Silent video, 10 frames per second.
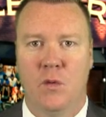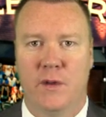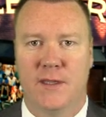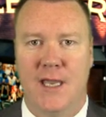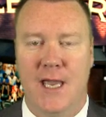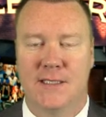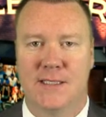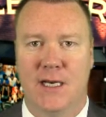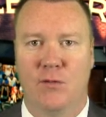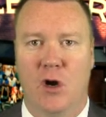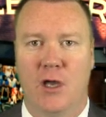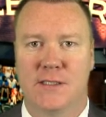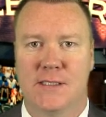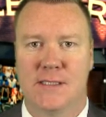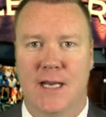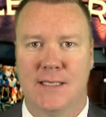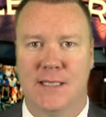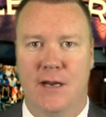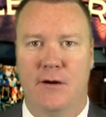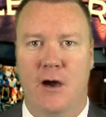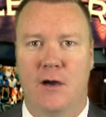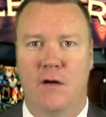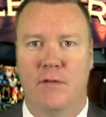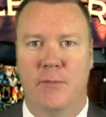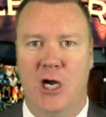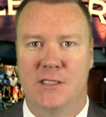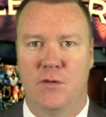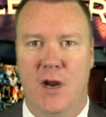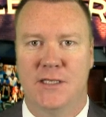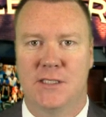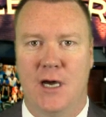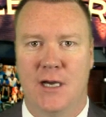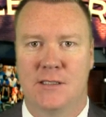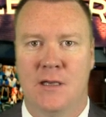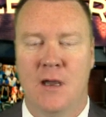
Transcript: with the Kansas City Royals as a nice underdog over the Boston Red Sox.